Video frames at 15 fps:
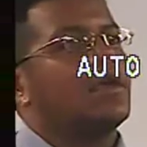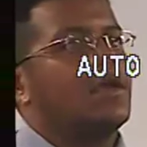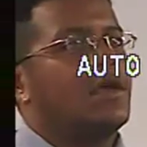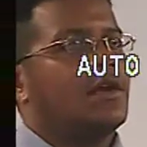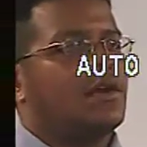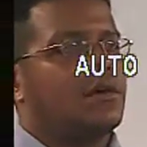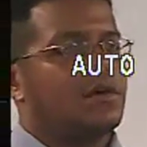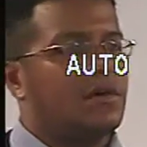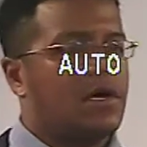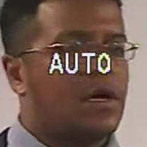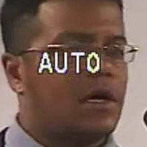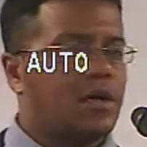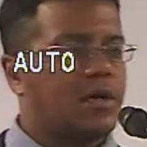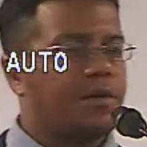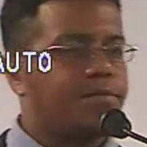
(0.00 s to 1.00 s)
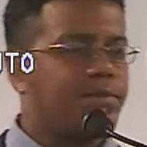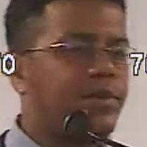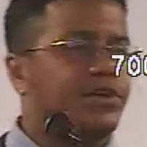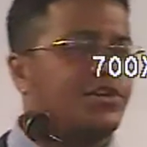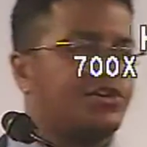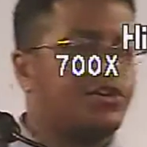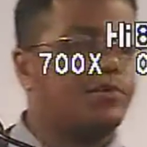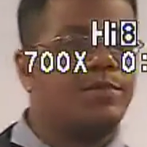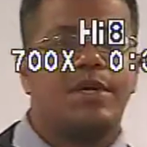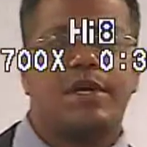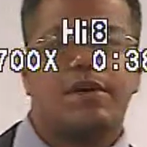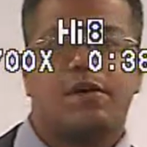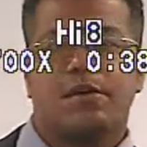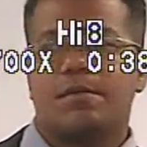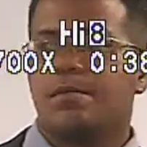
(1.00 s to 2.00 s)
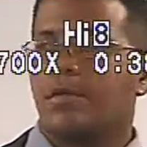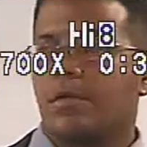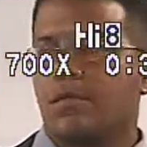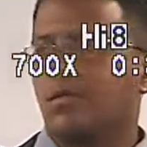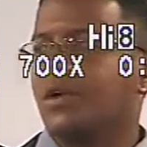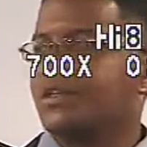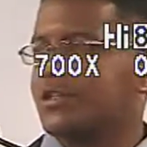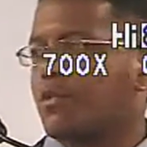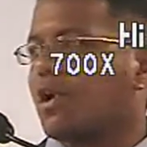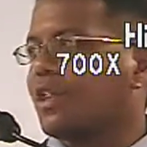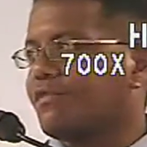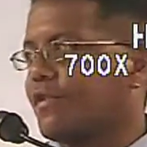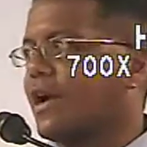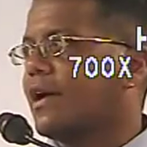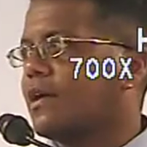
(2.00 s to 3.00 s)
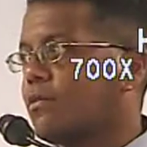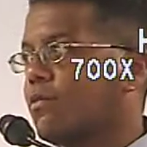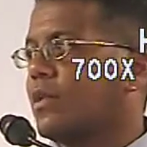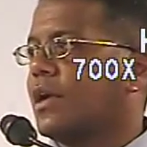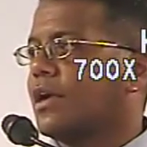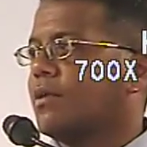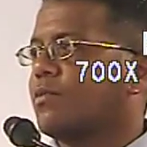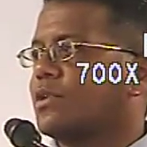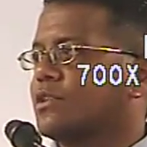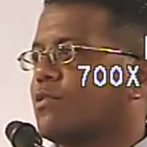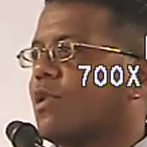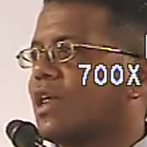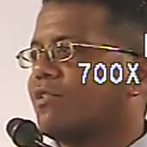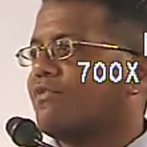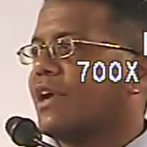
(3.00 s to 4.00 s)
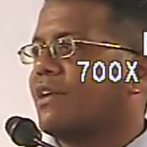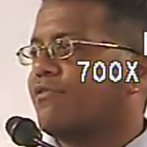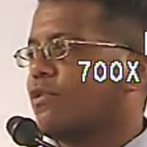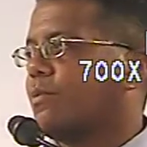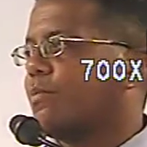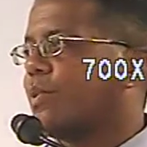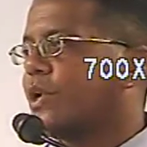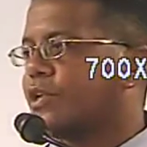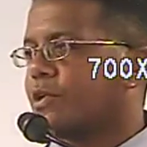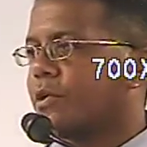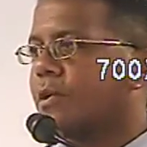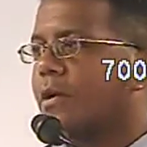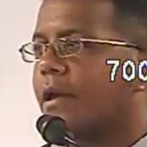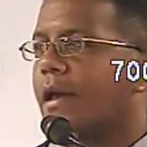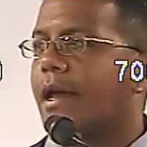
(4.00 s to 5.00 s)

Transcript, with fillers: you know, uh, a preacher should be, or, or what's qualifi- what, what's qualifying for a preacher,